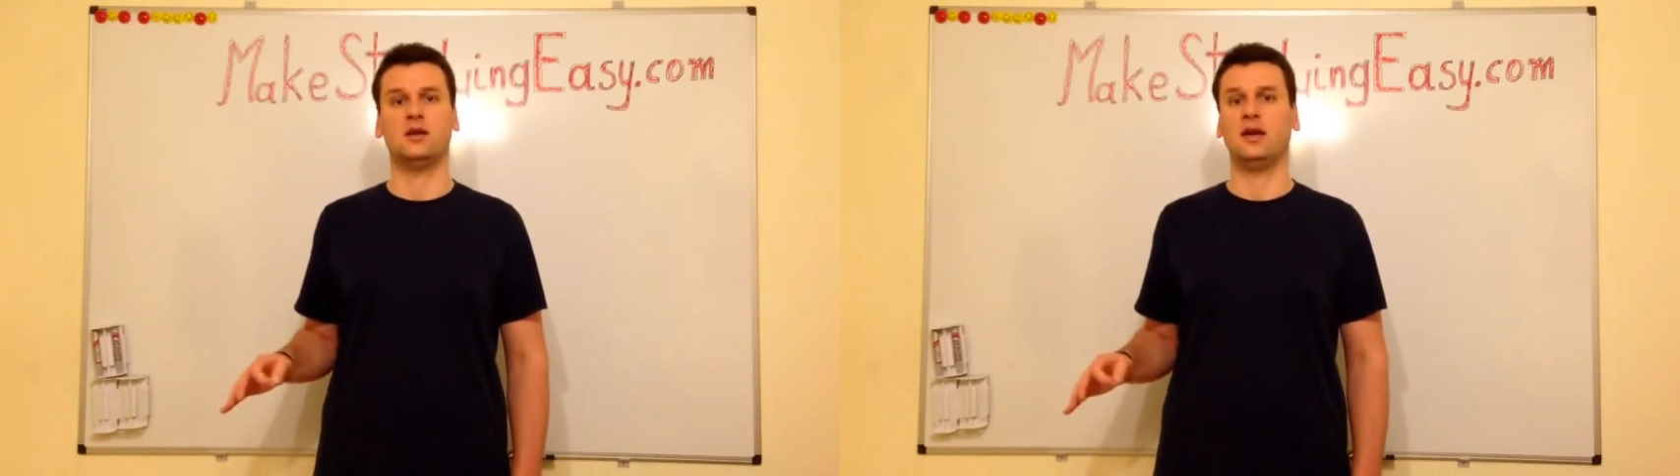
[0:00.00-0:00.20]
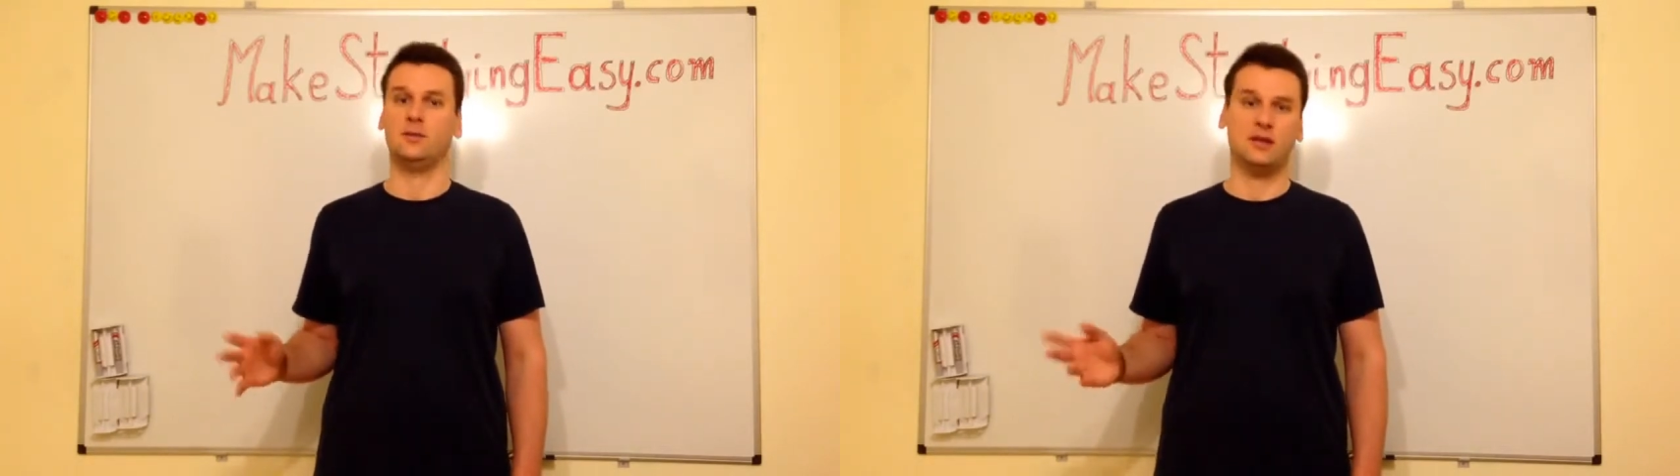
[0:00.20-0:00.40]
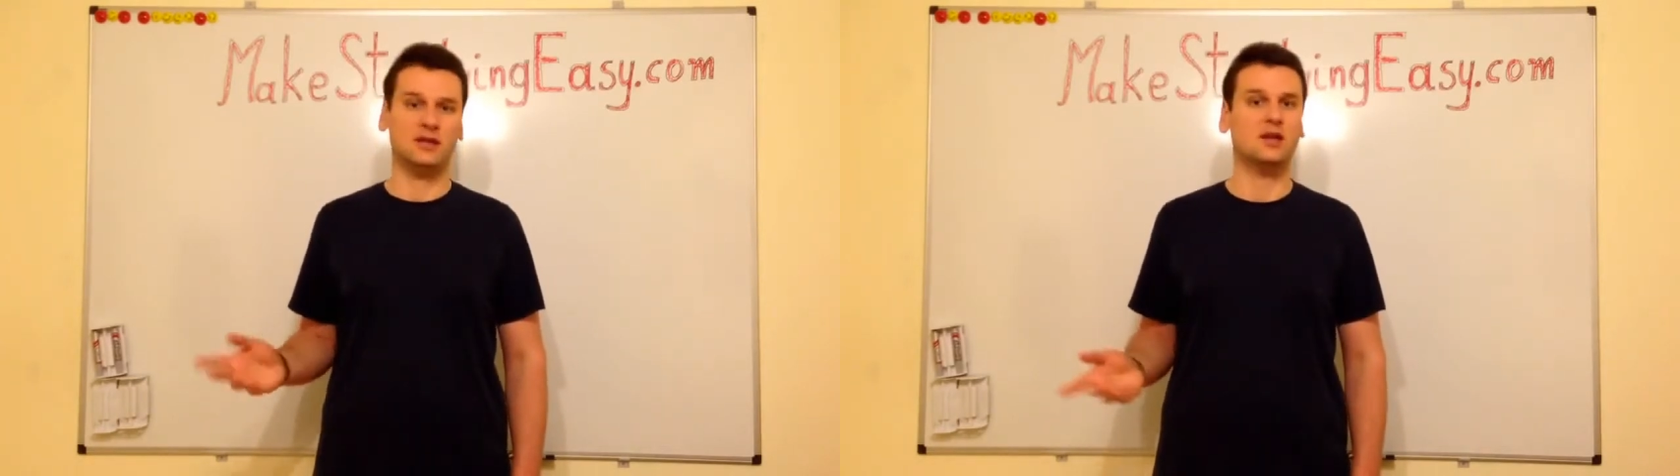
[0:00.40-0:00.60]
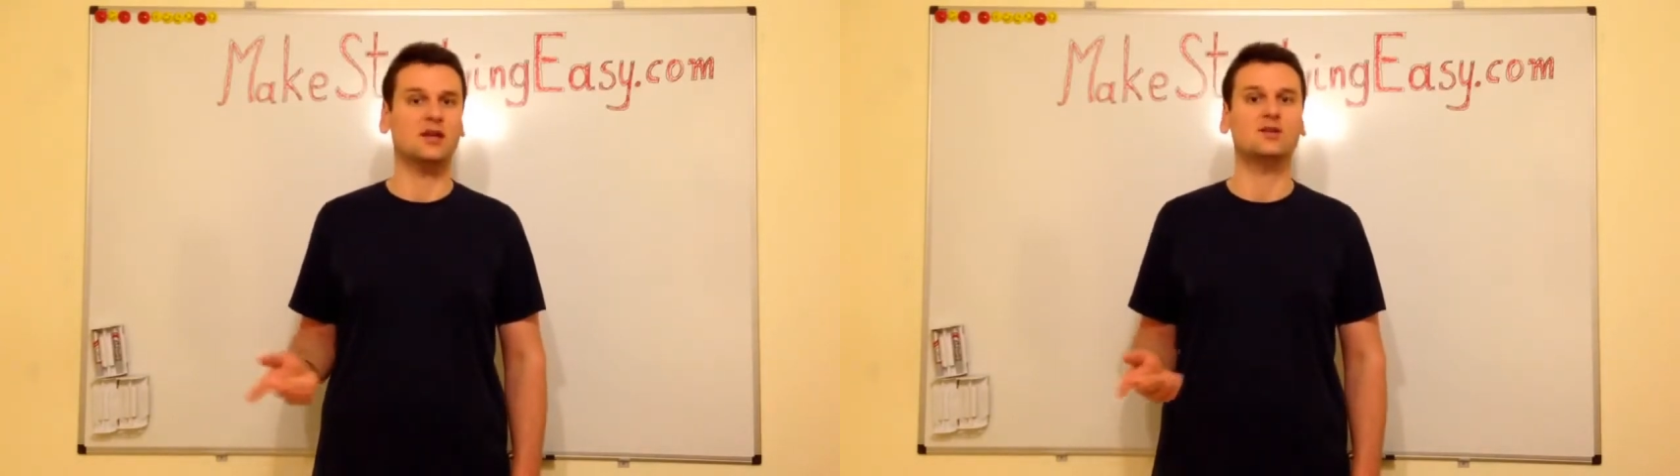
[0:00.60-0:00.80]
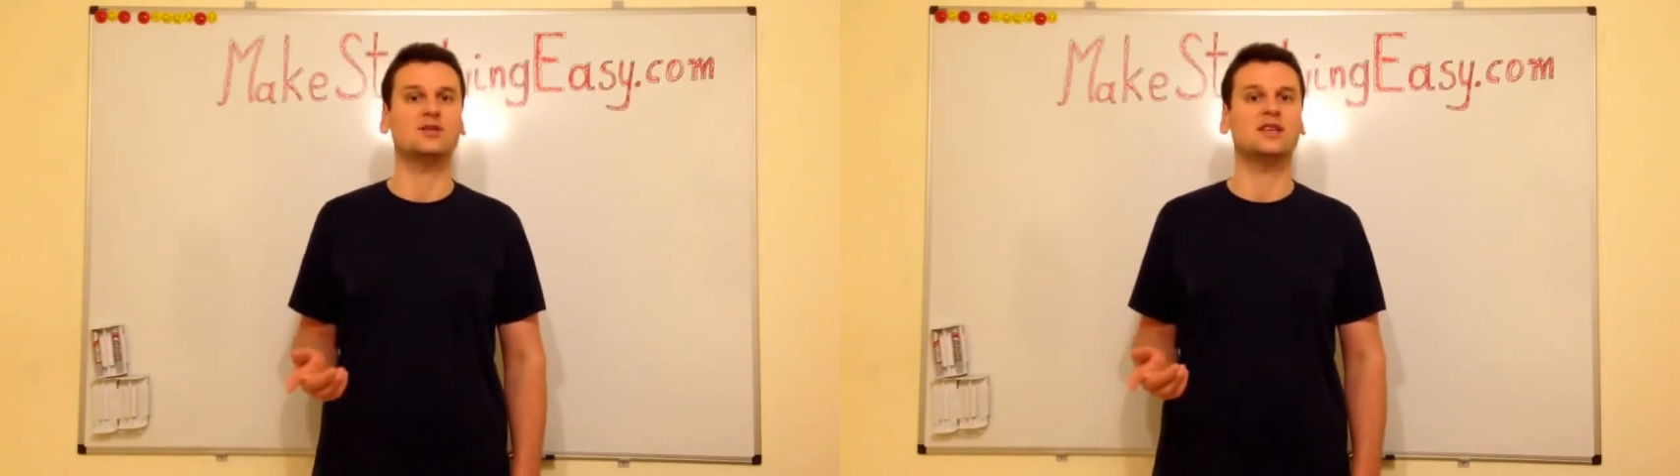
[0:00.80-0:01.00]
I'm not
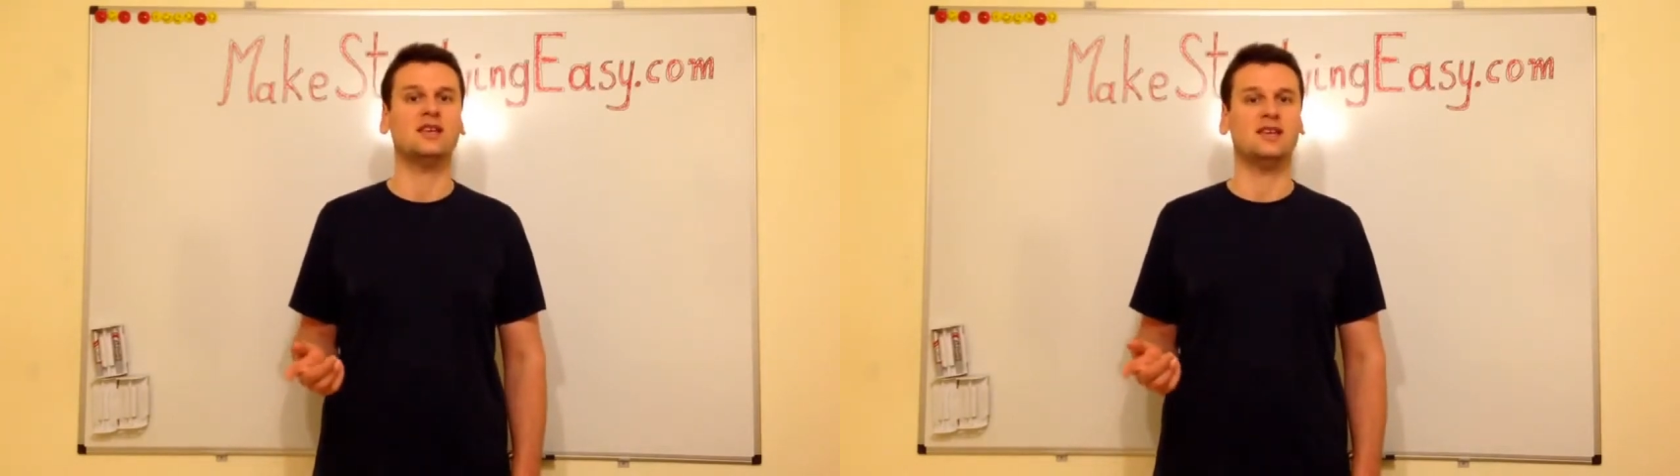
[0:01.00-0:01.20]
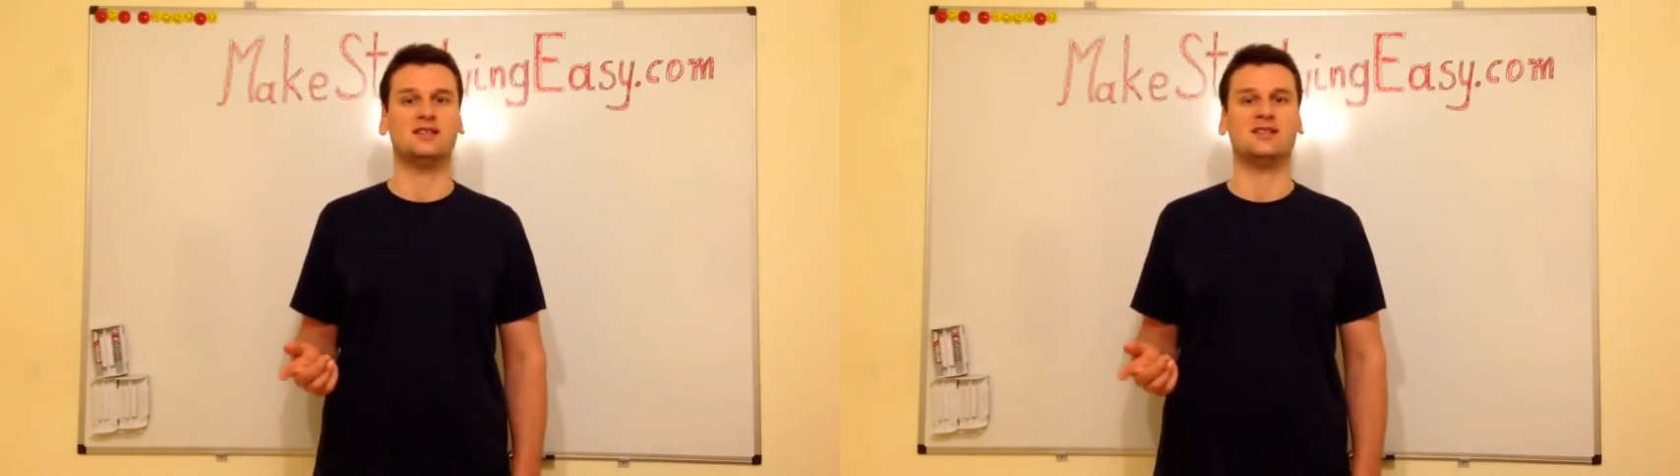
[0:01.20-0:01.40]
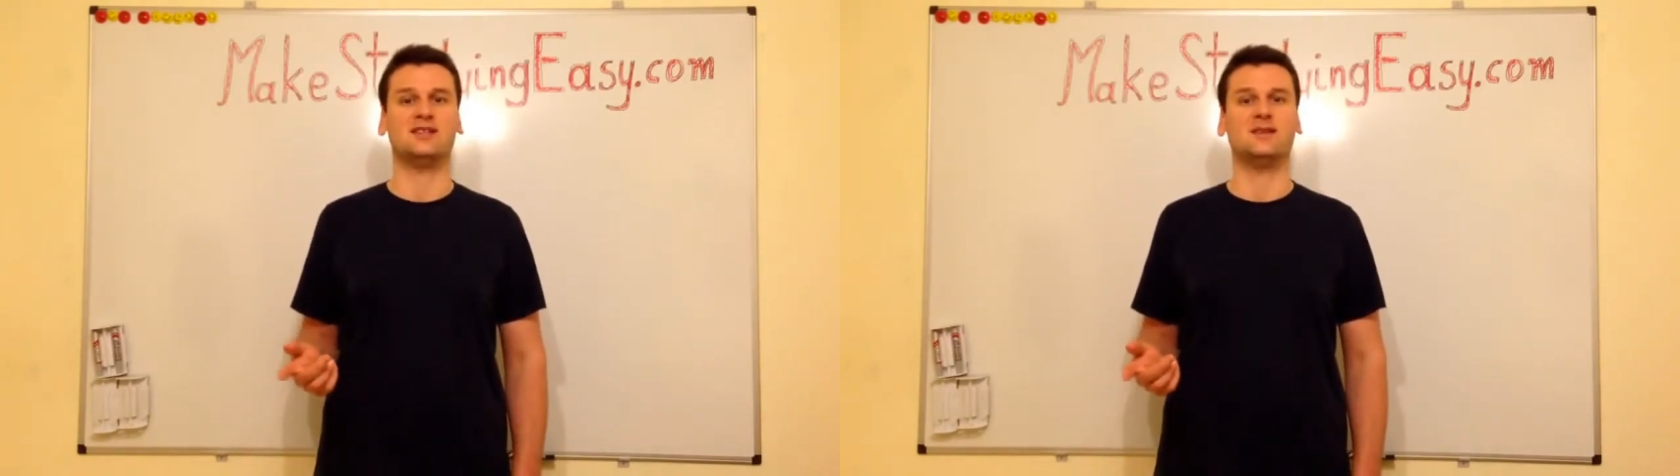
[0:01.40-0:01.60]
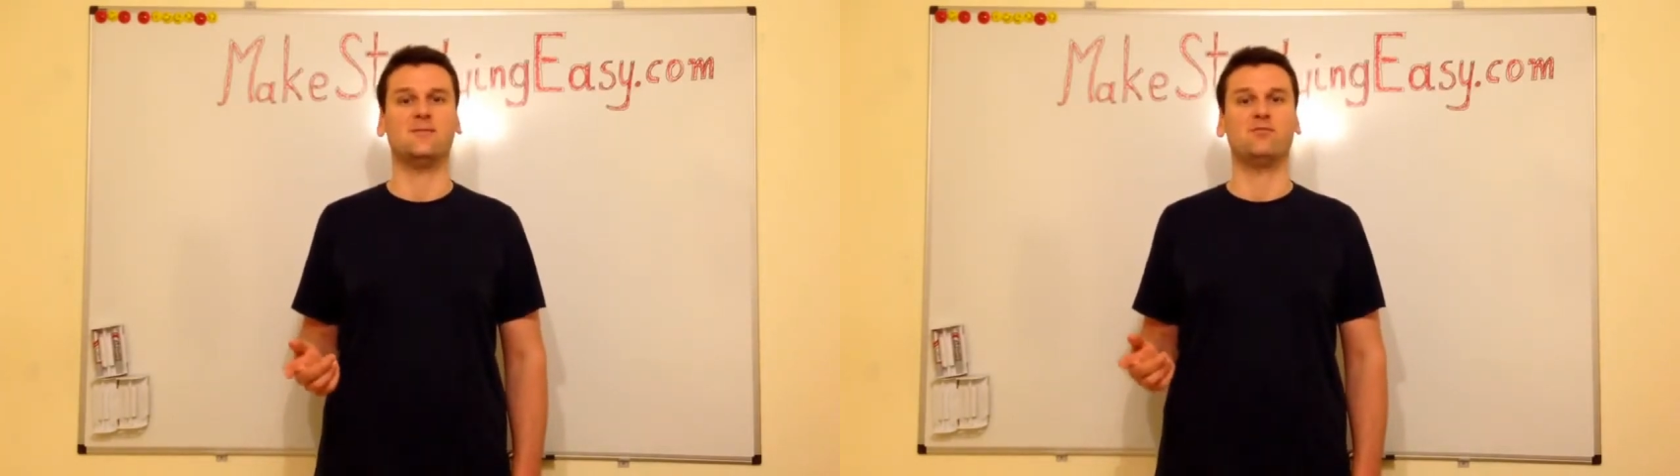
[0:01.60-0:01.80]
going to say easy,